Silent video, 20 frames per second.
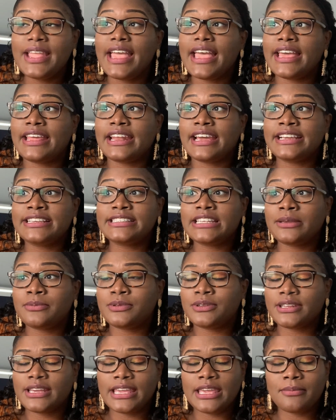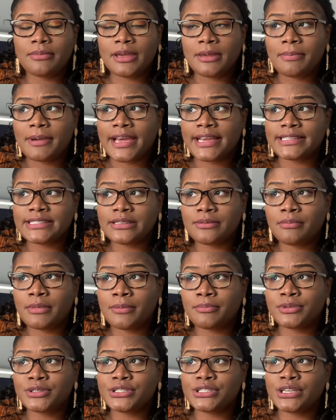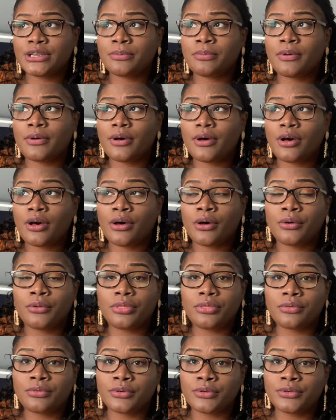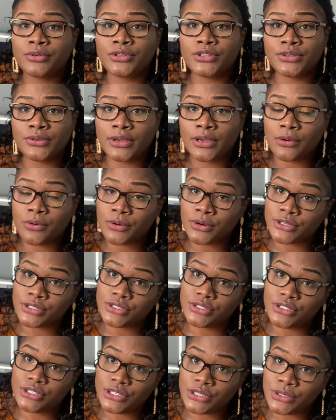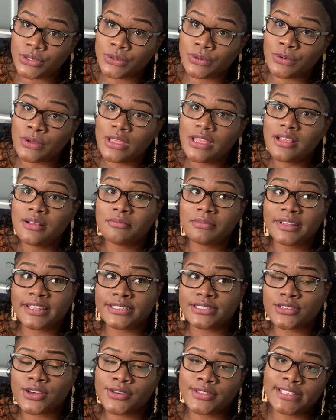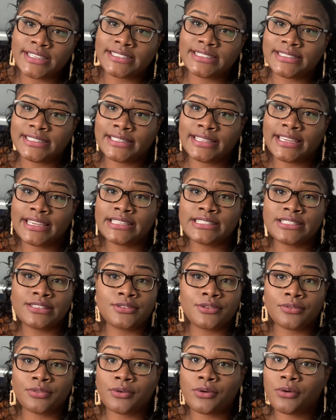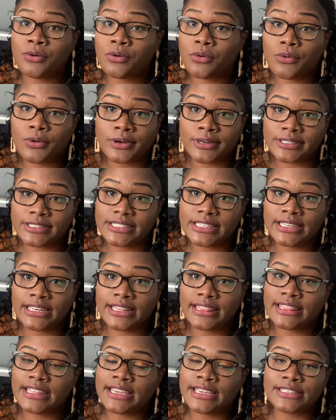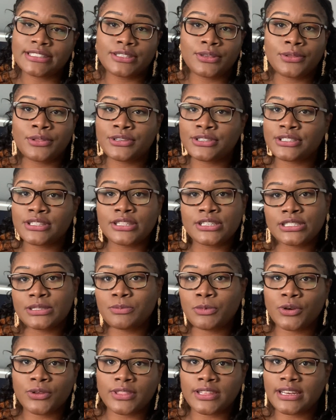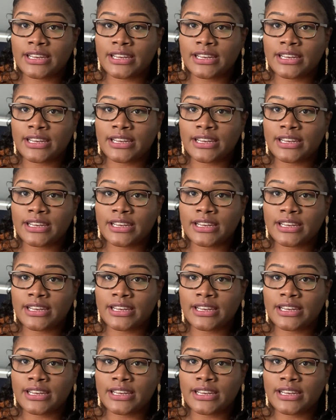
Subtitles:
And I was able to keep my PassIt membership all through doing course 2, plus all these delays through the whole quarantine and things. So there's more than